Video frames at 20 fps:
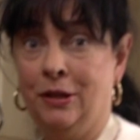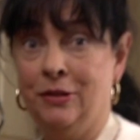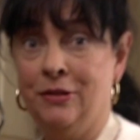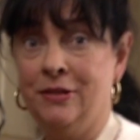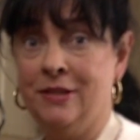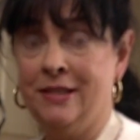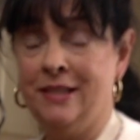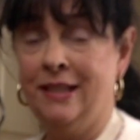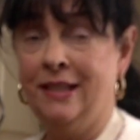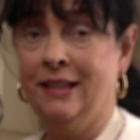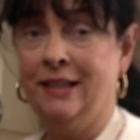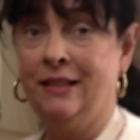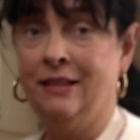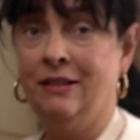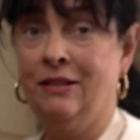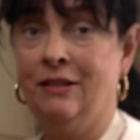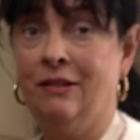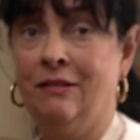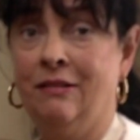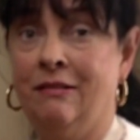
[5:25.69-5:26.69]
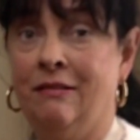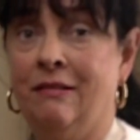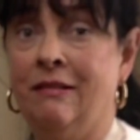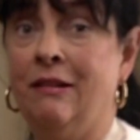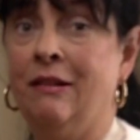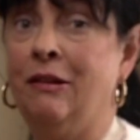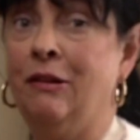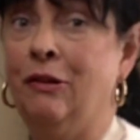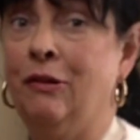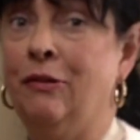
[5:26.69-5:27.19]
understand
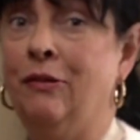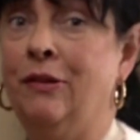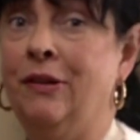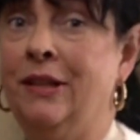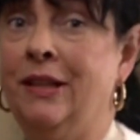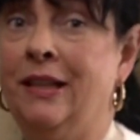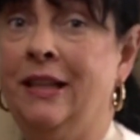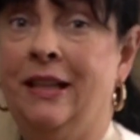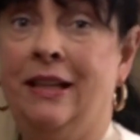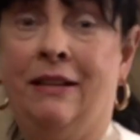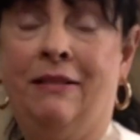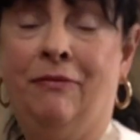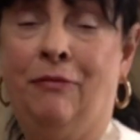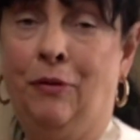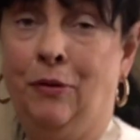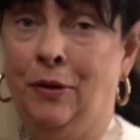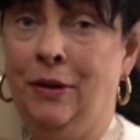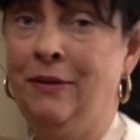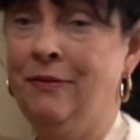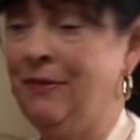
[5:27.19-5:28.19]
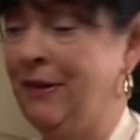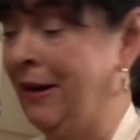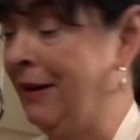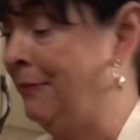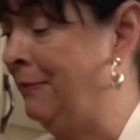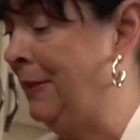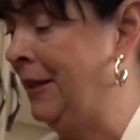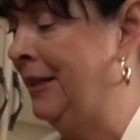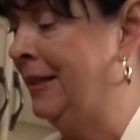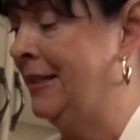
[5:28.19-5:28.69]
you're going to need 45
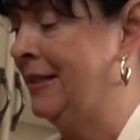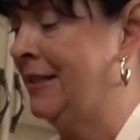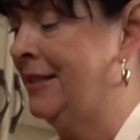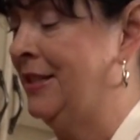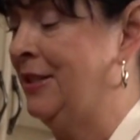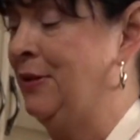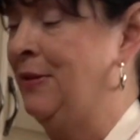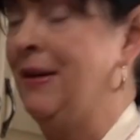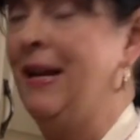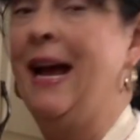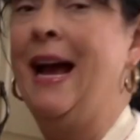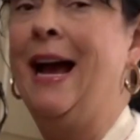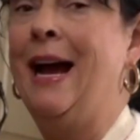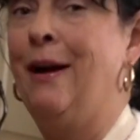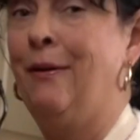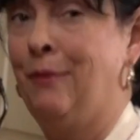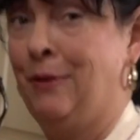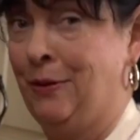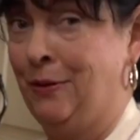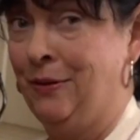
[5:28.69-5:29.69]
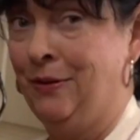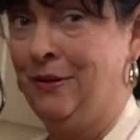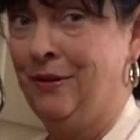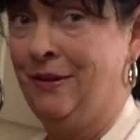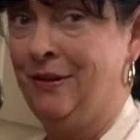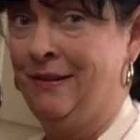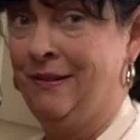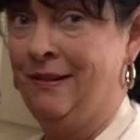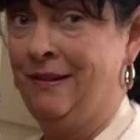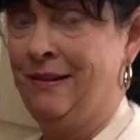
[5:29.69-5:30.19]
minutes to an hour
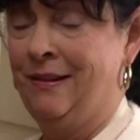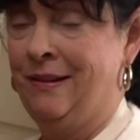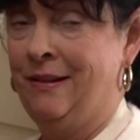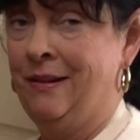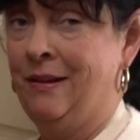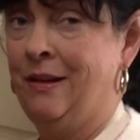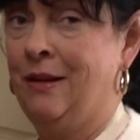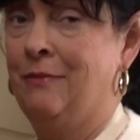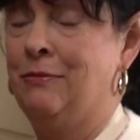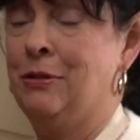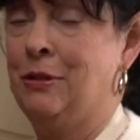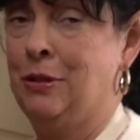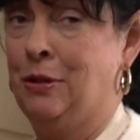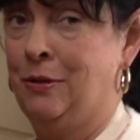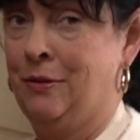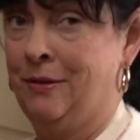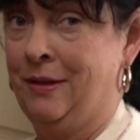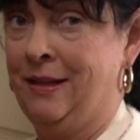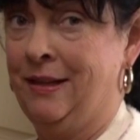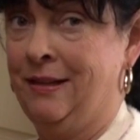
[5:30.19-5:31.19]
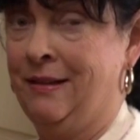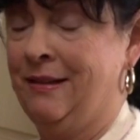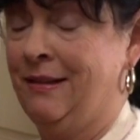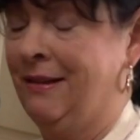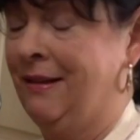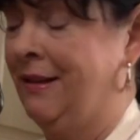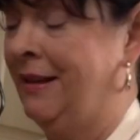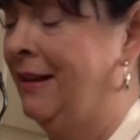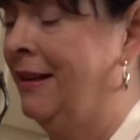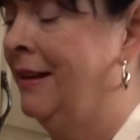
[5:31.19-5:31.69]
of stirring.
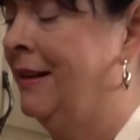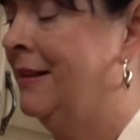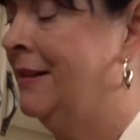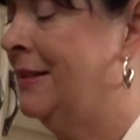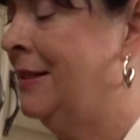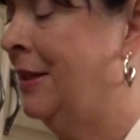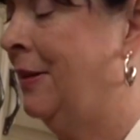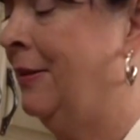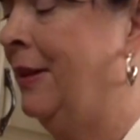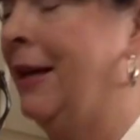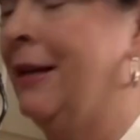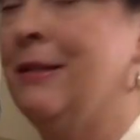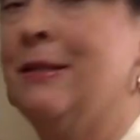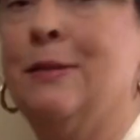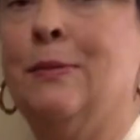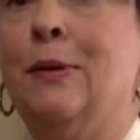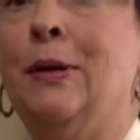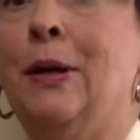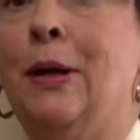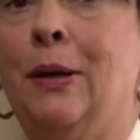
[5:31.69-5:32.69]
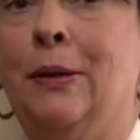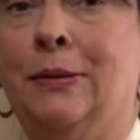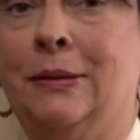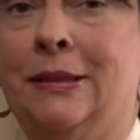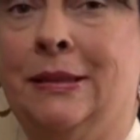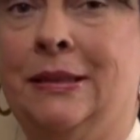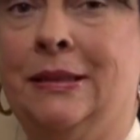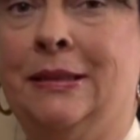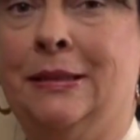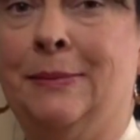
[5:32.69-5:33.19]
So that's what goes
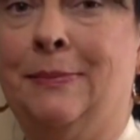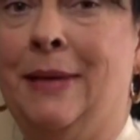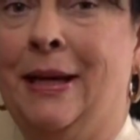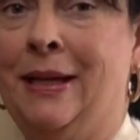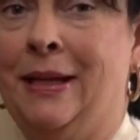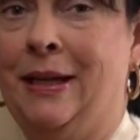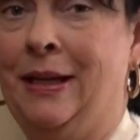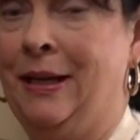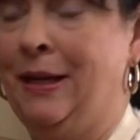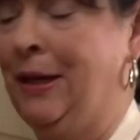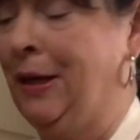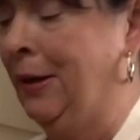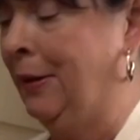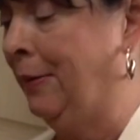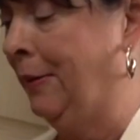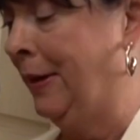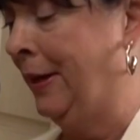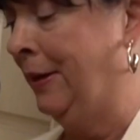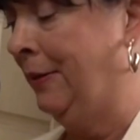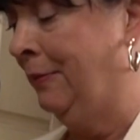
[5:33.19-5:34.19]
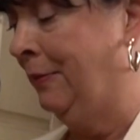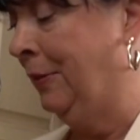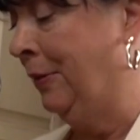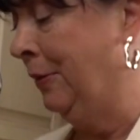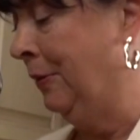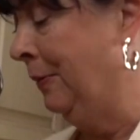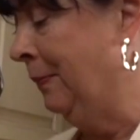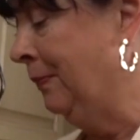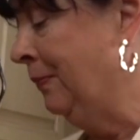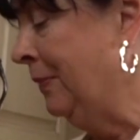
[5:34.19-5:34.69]
into making a great
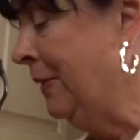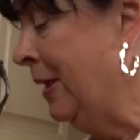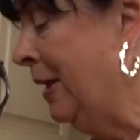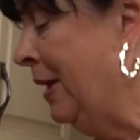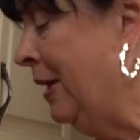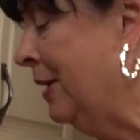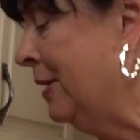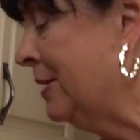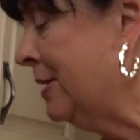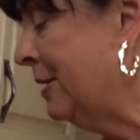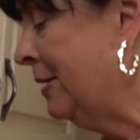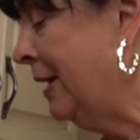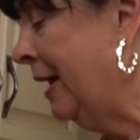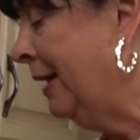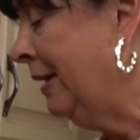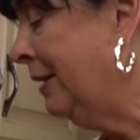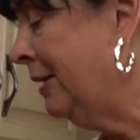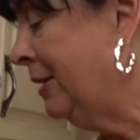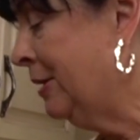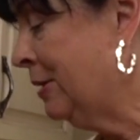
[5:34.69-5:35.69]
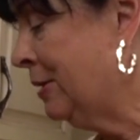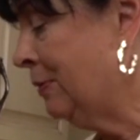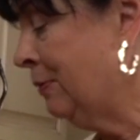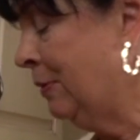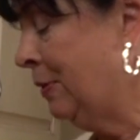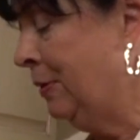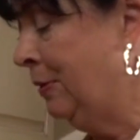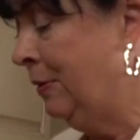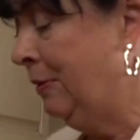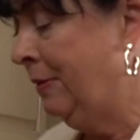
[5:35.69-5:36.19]
roux. So now that this
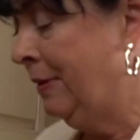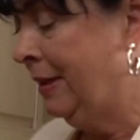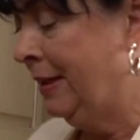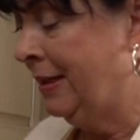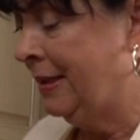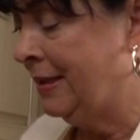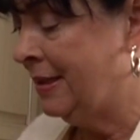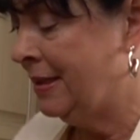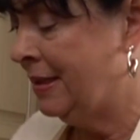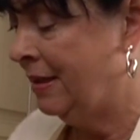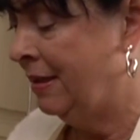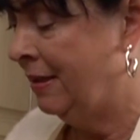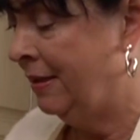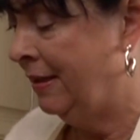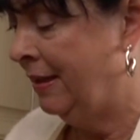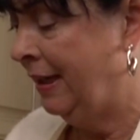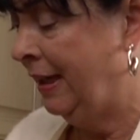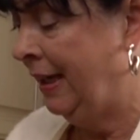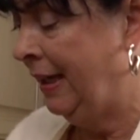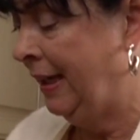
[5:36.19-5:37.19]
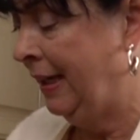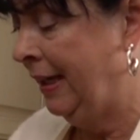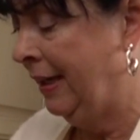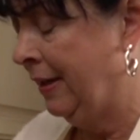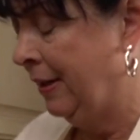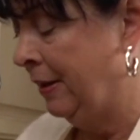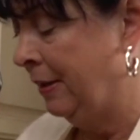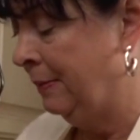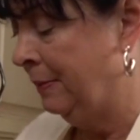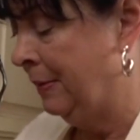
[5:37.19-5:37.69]
roux is heating
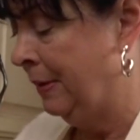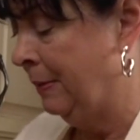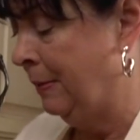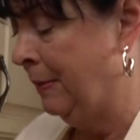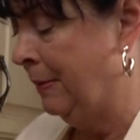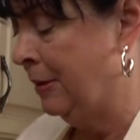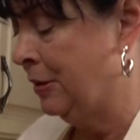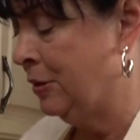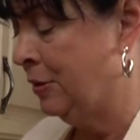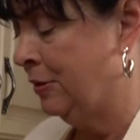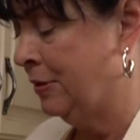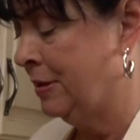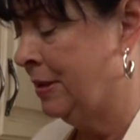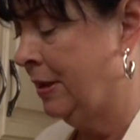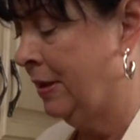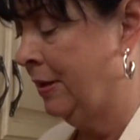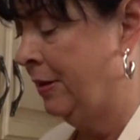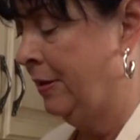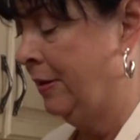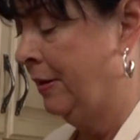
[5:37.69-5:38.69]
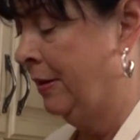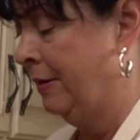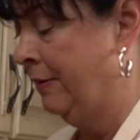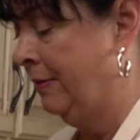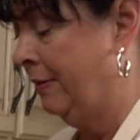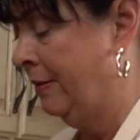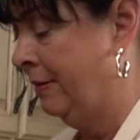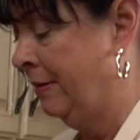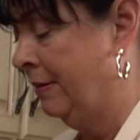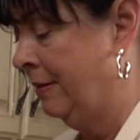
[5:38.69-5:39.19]
up, let me make sure it's hot enough.